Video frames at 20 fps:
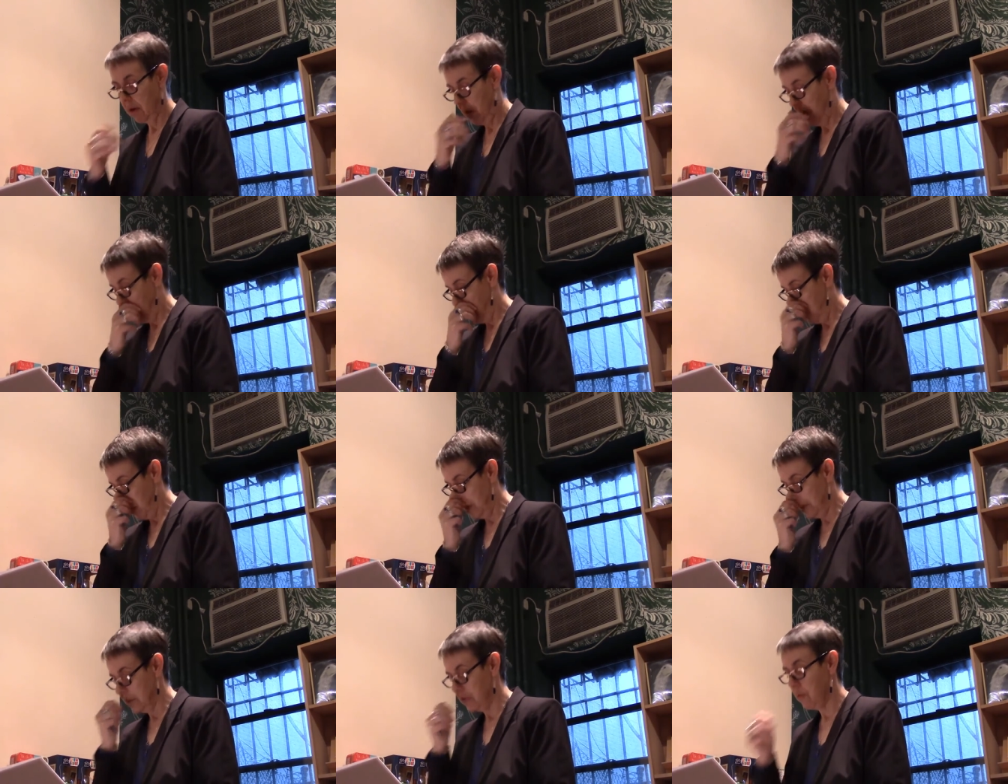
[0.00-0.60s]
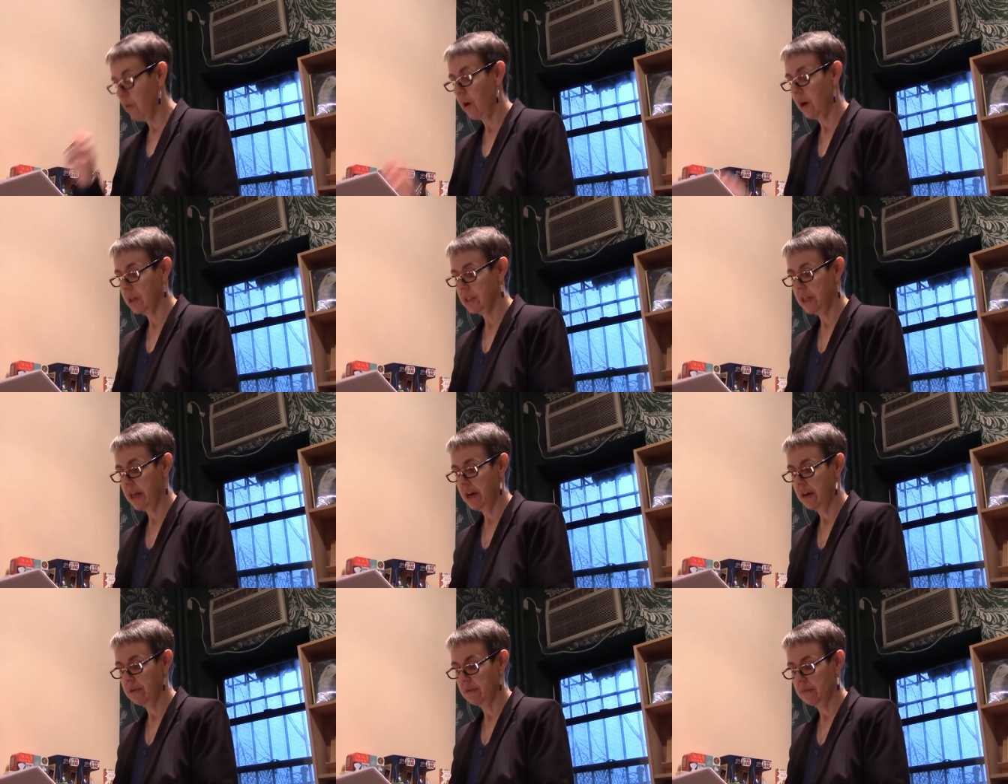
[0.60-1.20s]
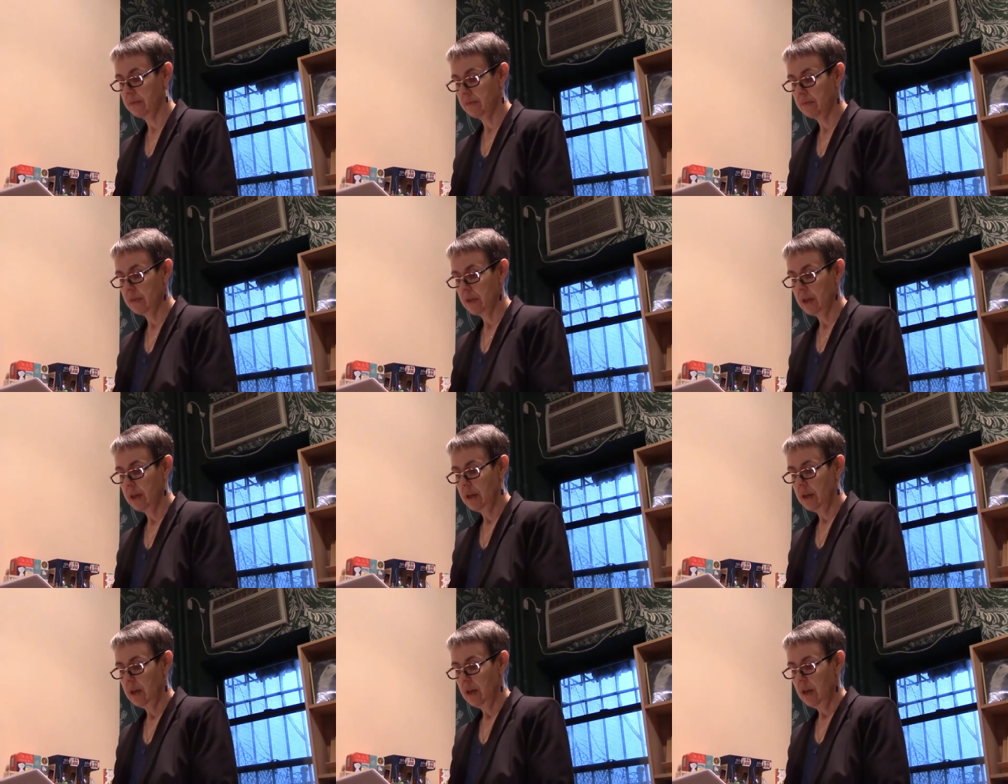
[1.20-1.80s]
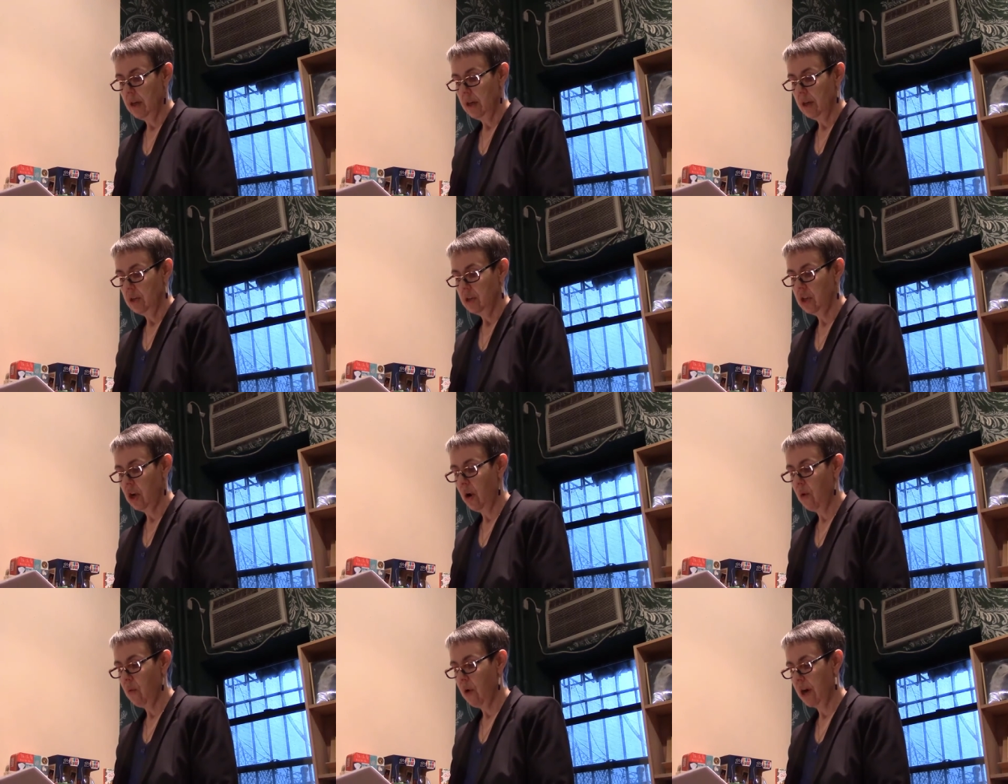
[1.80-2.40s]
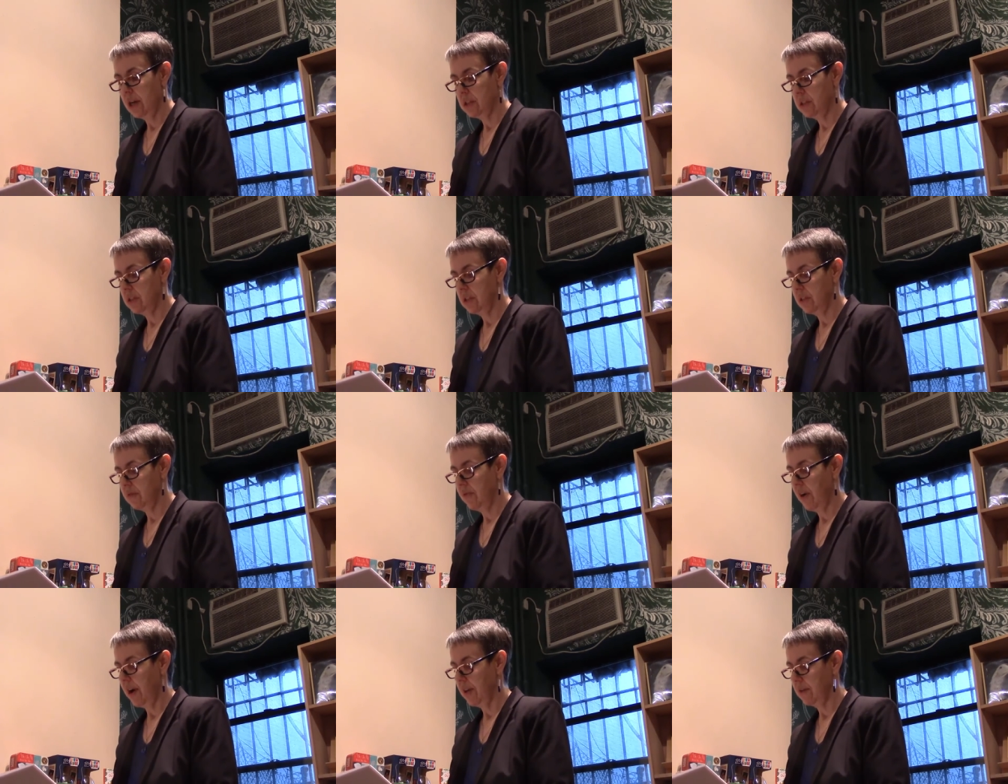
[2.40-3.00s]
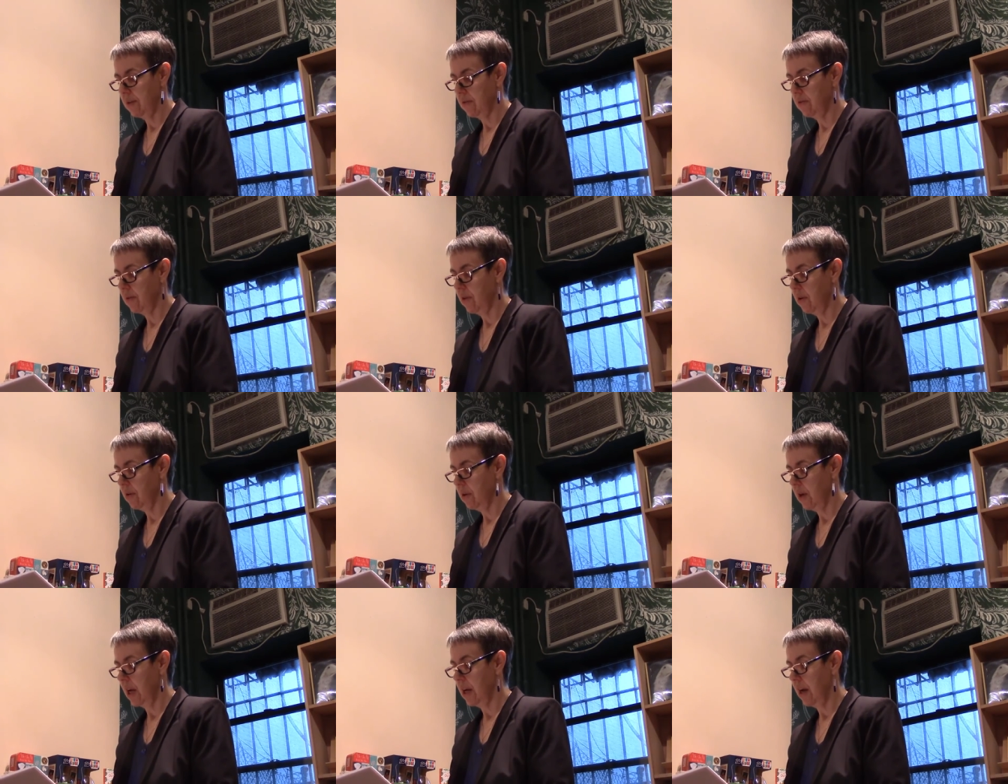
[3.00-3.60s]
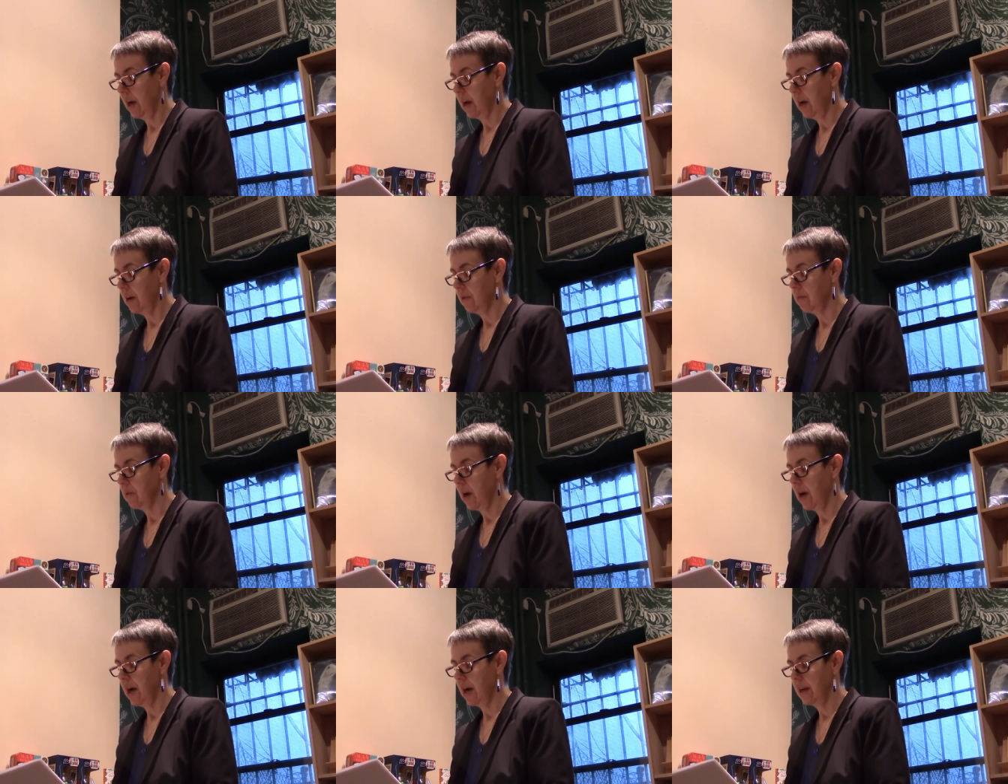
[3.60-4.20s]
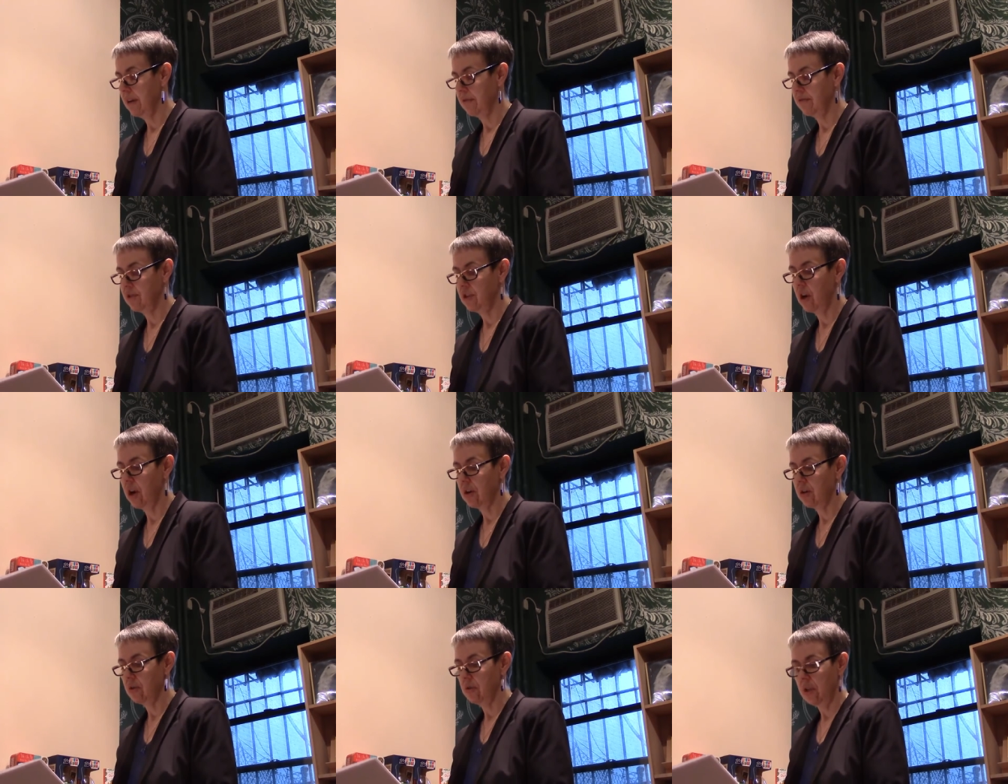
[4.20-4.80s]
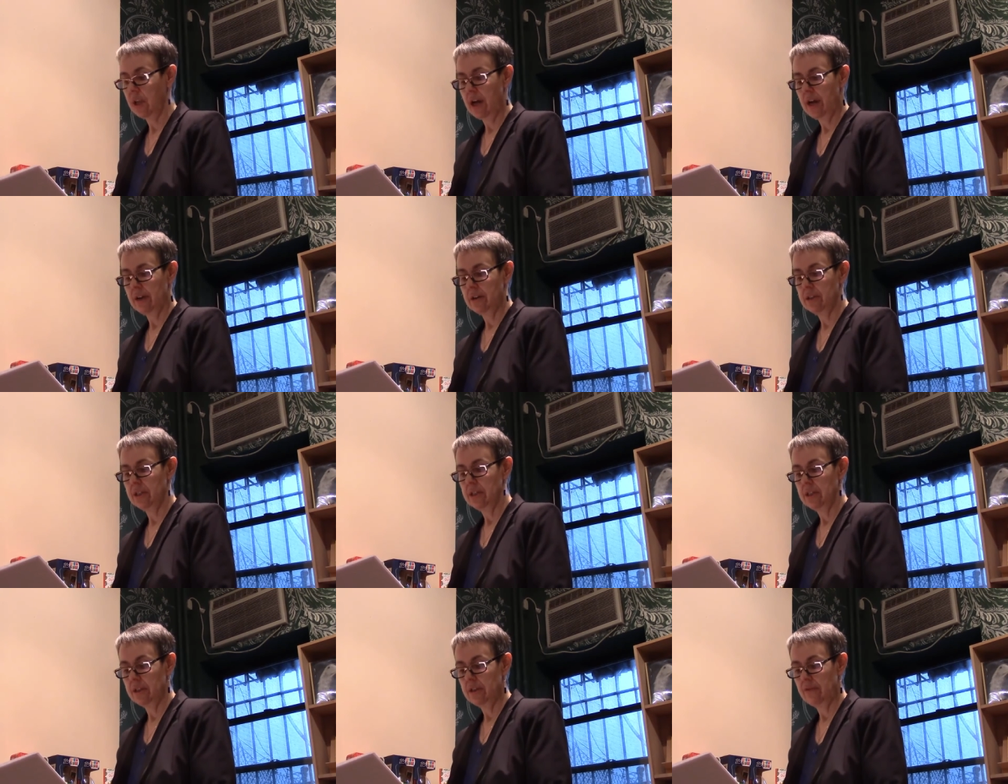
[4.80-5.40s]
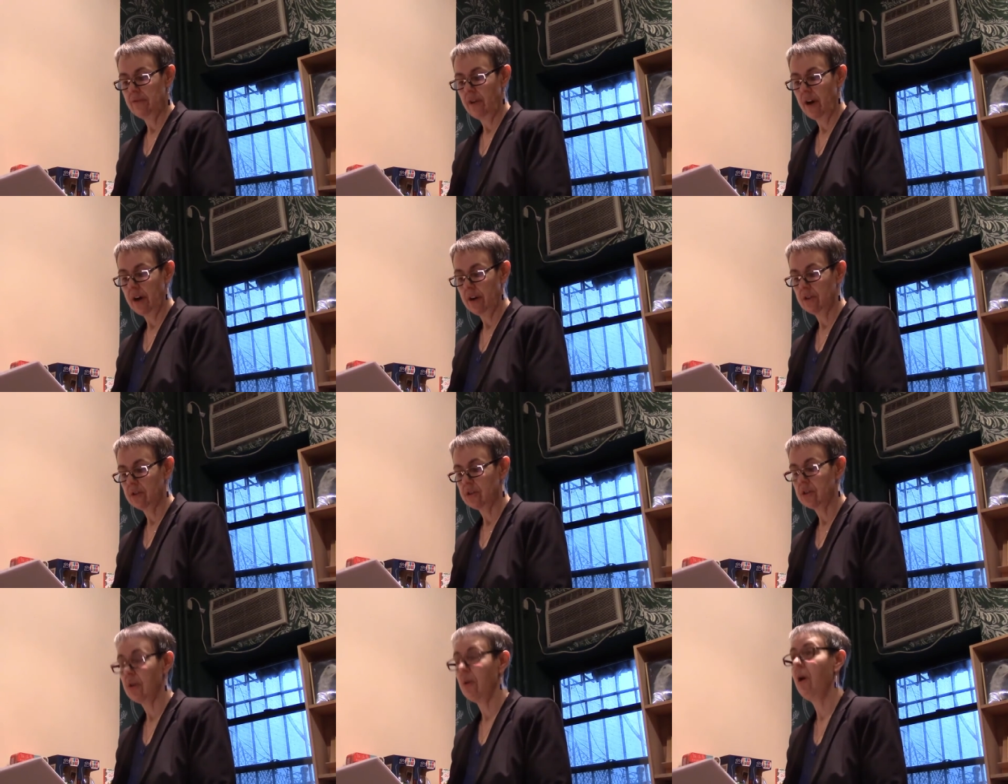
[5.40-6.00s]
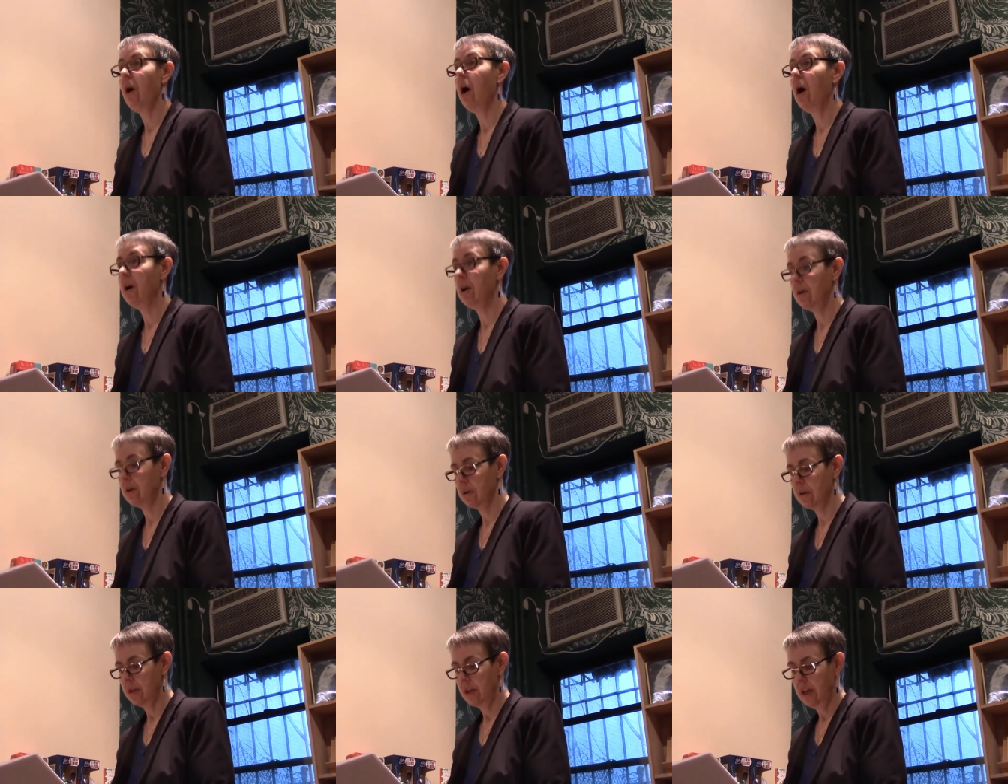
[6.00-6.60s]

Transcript: Wells walked out. Joe watched his father throw a rod of charcoal iron into the fire so hard